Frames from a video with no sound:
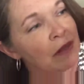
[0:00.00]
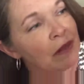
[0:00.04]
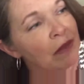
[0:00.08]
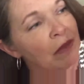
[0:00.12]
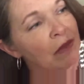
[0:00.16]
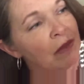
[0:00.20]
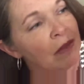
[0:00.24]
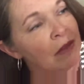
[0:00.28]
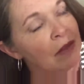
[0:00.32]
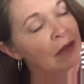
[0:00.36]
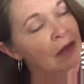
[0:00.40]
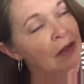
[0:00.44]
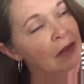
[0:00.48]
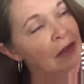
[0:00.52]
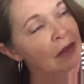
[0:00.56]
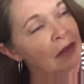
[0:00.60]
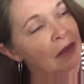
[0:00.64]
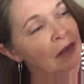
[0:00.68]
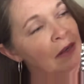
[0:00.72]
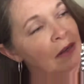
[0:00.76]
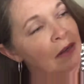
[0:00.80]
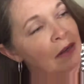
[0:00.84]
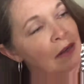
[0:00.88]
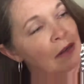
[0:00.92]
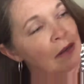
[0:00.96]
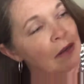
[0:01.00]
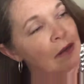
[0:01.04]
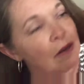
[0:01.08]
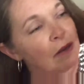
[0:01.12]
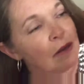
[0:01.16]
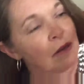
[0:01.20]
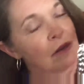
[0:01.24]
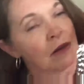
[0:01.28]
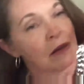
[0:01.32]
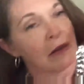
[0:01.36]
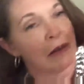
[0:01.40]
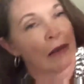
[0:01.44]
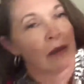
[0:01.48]
then
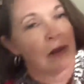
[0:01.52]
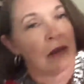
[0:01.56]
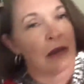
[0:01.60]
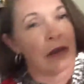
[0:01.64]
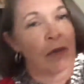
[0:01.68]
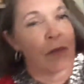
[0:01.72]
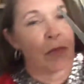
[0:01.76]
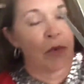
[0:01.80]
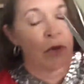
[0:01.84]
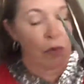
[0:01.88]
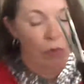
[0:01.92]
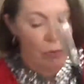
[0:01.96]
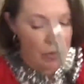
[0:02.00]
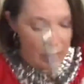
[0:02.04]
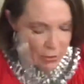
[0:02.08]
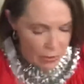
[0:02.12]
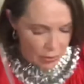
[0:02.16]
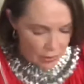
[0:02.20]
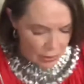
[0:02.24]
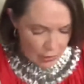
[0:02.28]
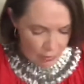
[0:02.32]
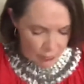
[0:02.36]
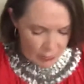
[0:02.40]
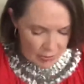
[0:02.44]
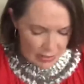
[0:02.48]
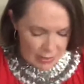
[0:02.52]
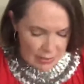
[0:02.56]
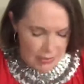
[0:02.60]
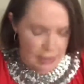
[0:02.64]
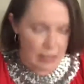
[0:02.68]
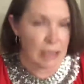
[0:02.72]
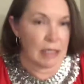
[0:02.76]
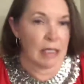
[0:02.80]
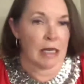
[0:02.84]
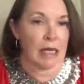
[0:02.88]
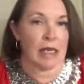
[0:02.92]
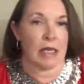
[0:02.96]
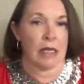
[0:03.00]
let me
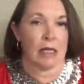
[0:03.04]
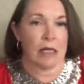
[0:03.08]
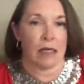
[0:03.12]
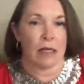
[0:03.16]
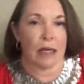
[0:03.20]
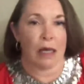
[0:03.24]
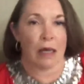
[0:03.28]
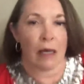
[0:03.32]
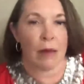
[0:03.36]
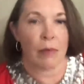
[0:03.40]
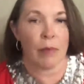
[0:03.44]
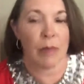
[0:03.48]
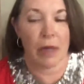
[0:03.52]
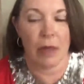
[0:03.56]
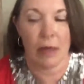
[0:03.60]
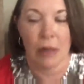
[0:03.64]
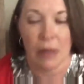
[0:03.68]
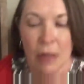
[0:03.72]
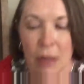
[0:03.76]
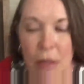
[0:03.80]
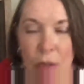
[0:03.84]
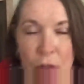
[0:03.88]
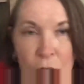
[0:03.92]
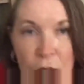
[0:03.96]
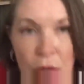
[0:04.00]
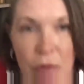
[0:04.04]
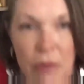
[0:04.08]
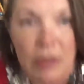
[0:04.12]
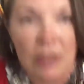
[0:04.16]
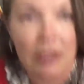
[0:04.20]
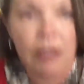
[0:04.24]
stand up and do this